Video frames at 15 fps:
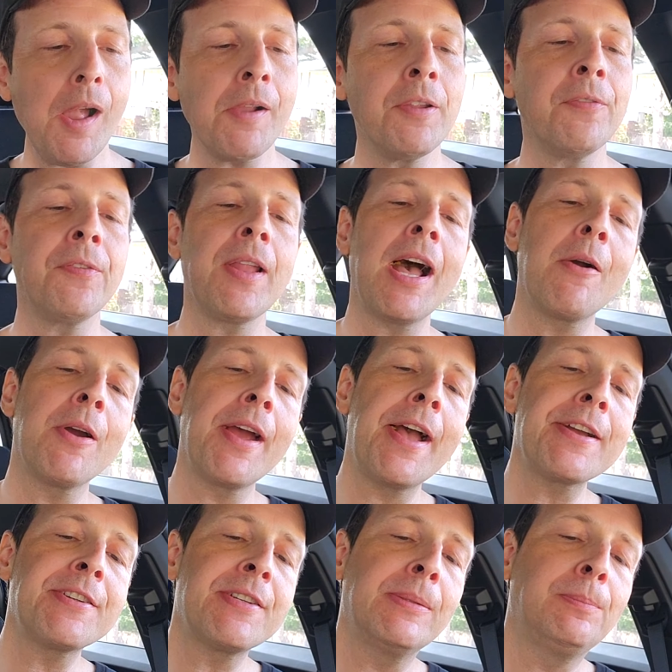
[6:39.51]
the flour
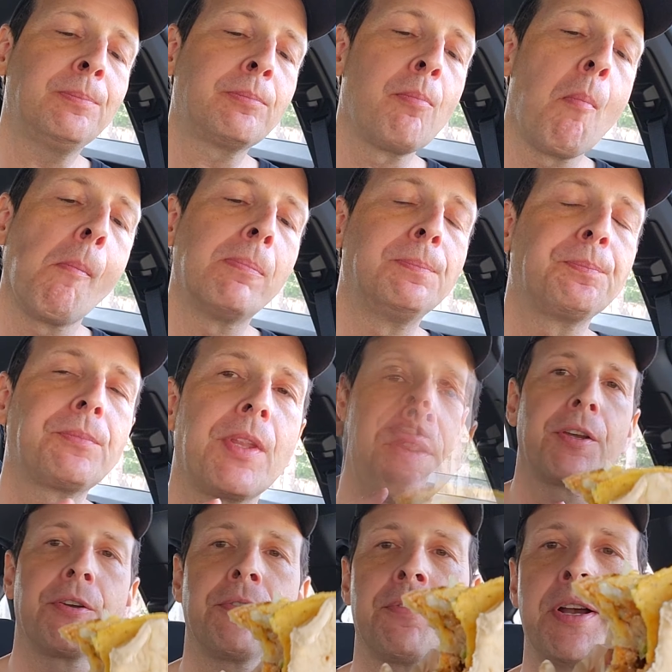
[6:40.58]
action,
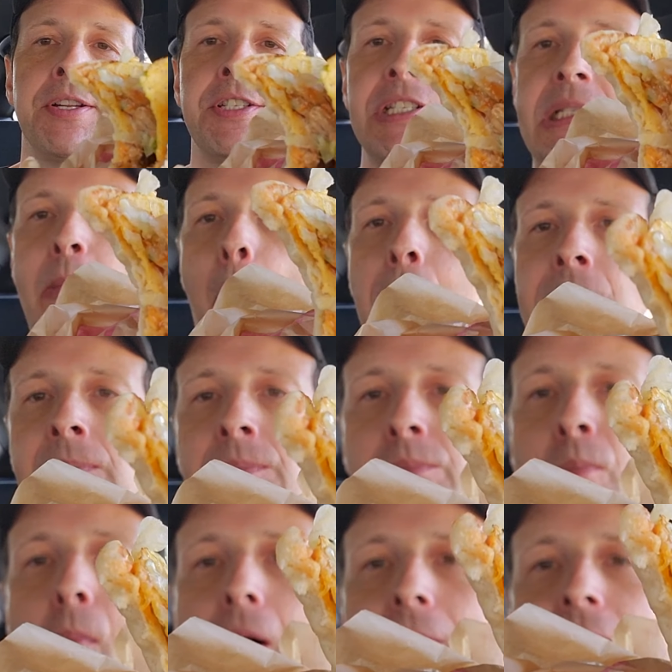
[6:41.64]
the crunch
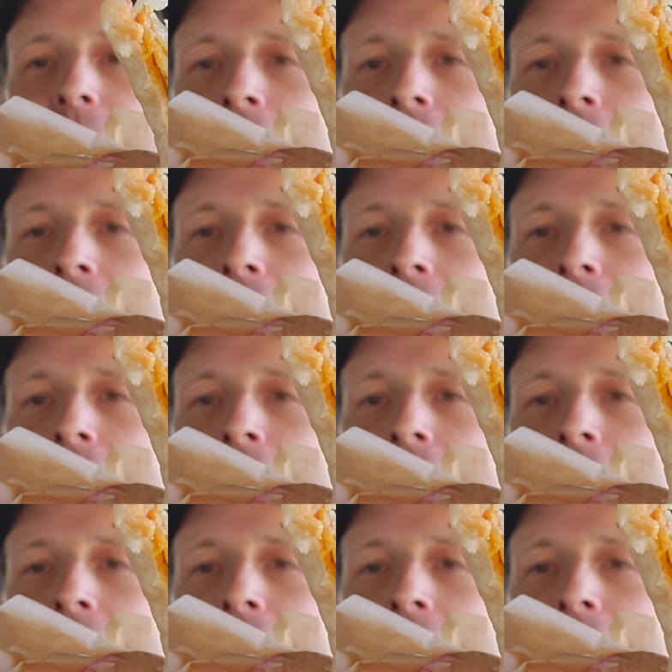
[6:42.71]
of the